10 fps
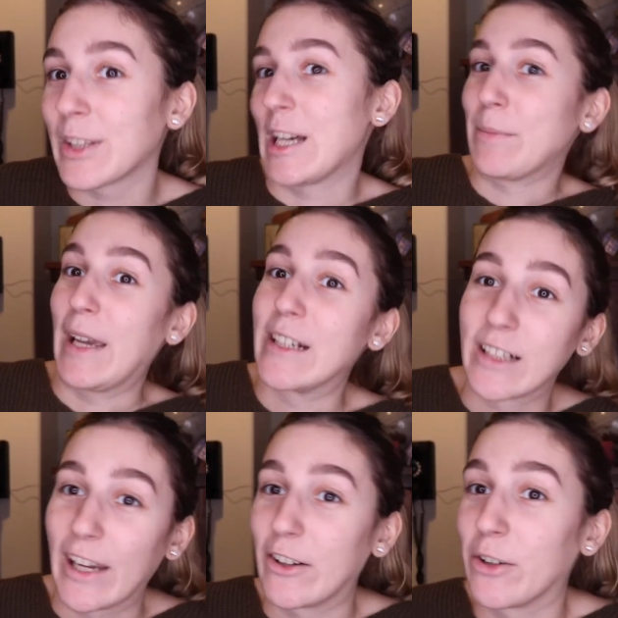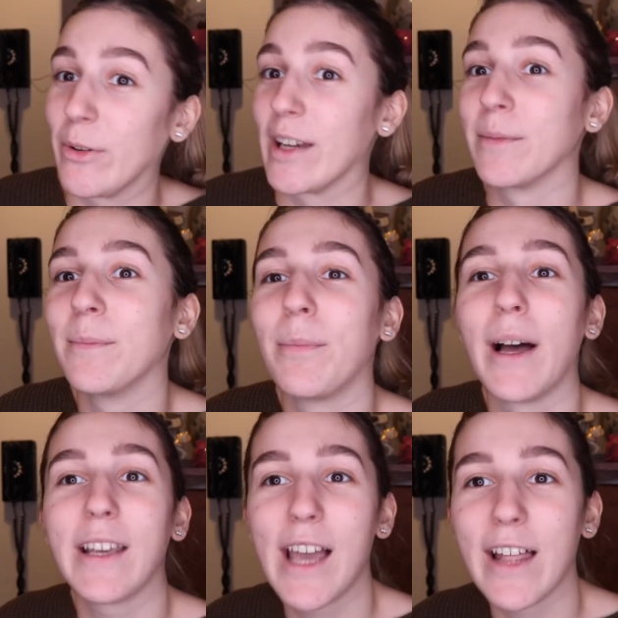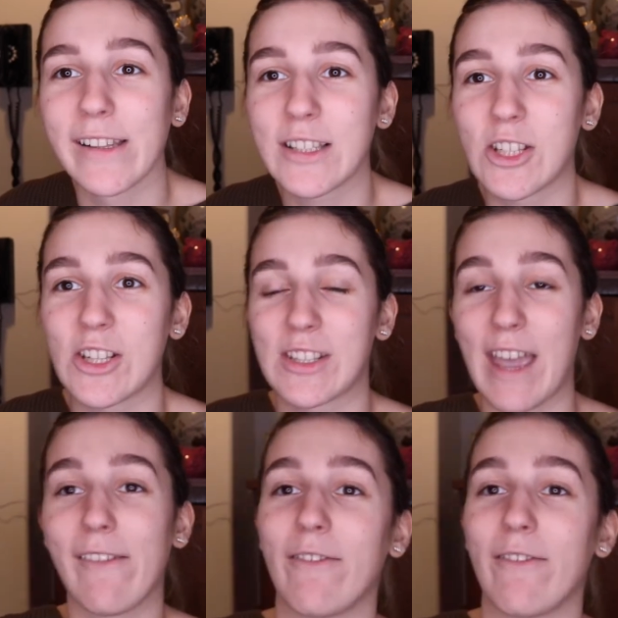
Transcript: I'm getting carried away. But yeah, let's just get